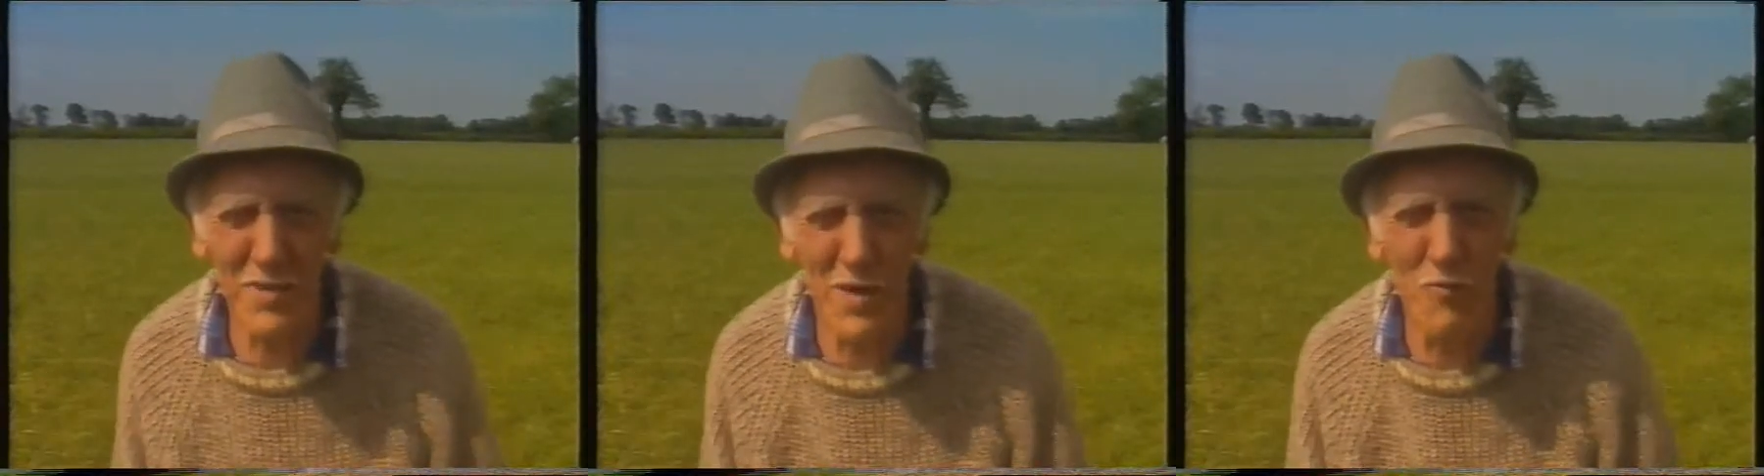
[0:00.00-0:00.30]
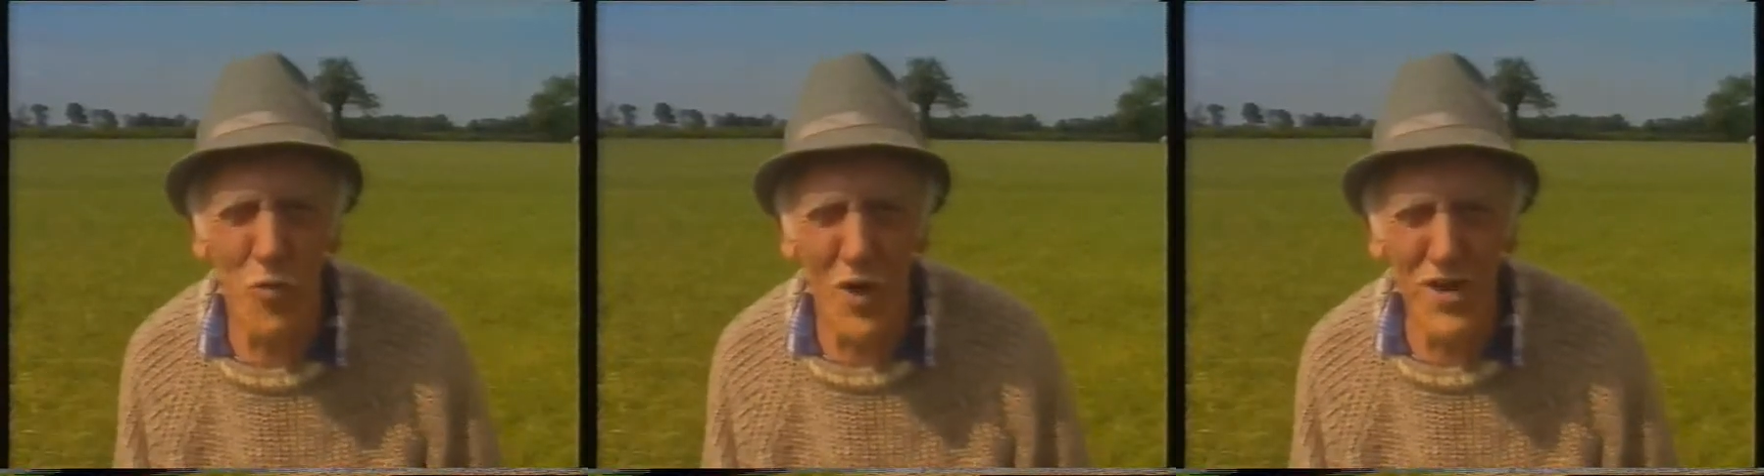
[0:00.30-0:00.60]
him how
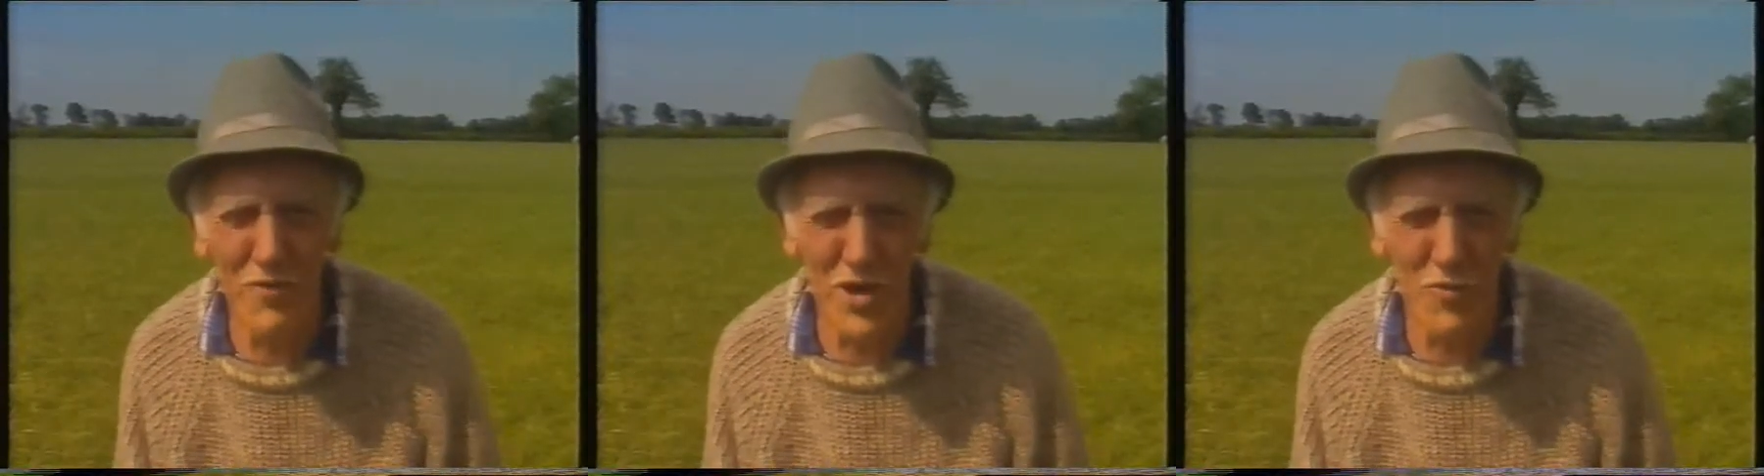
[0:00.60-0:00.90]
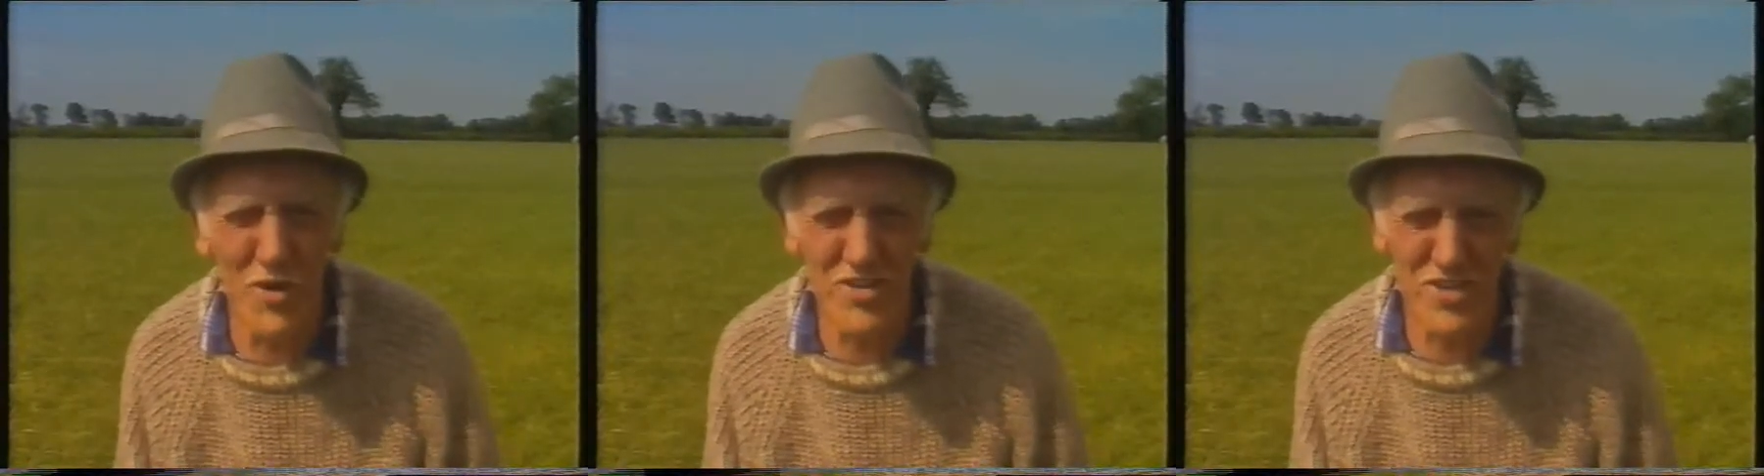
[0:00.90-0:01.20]
wonderful
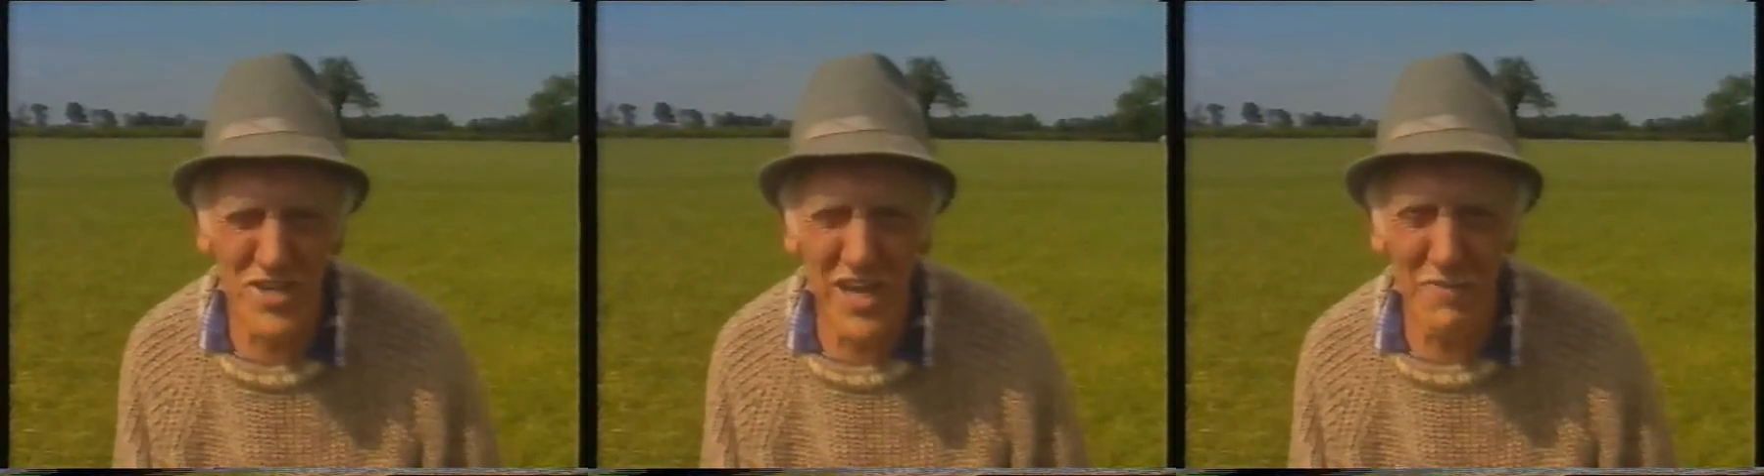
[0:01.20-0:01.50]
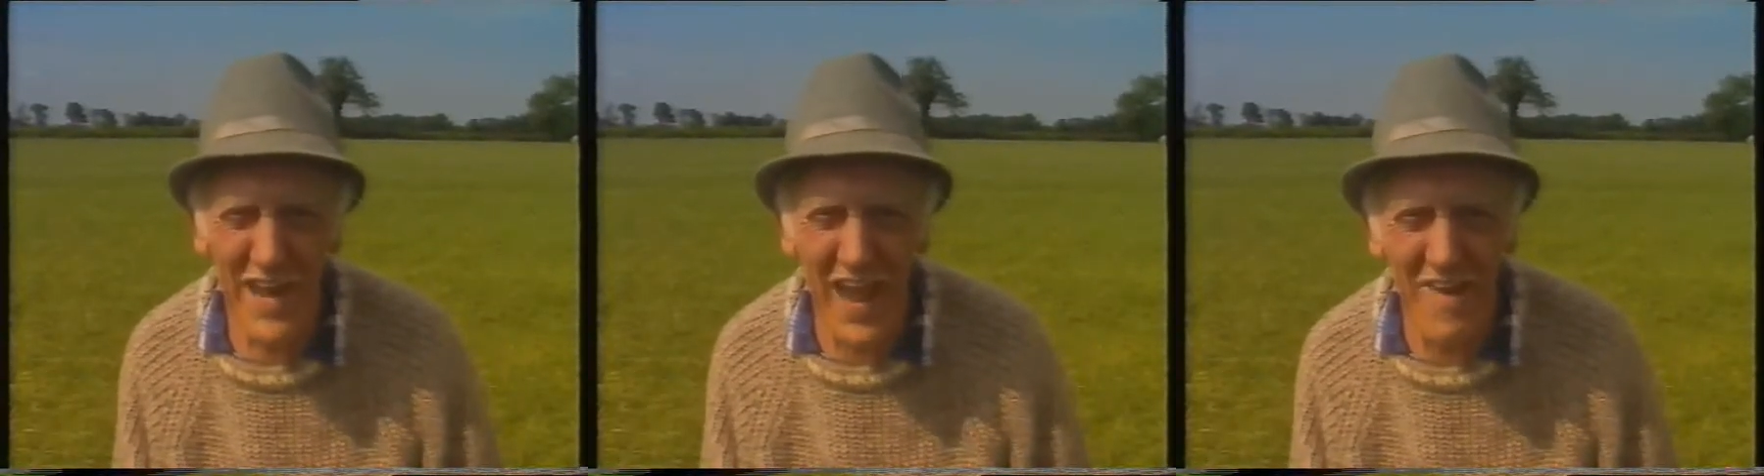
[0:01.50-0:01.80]
it was to see
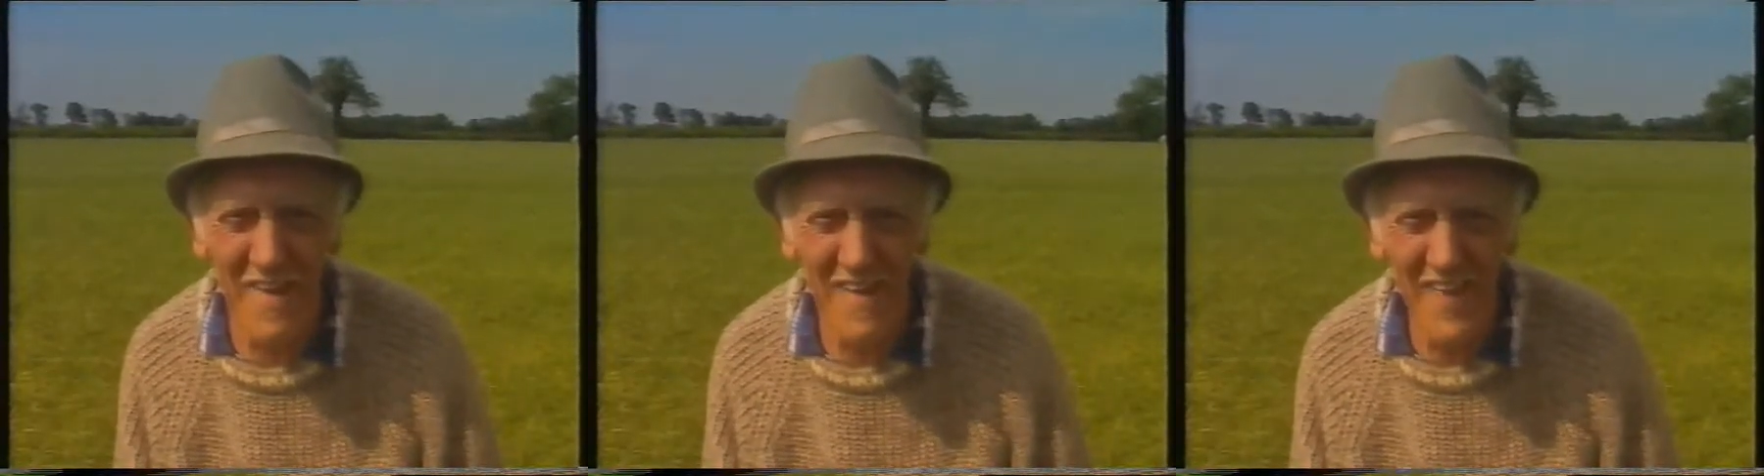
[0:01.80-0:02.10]
him again.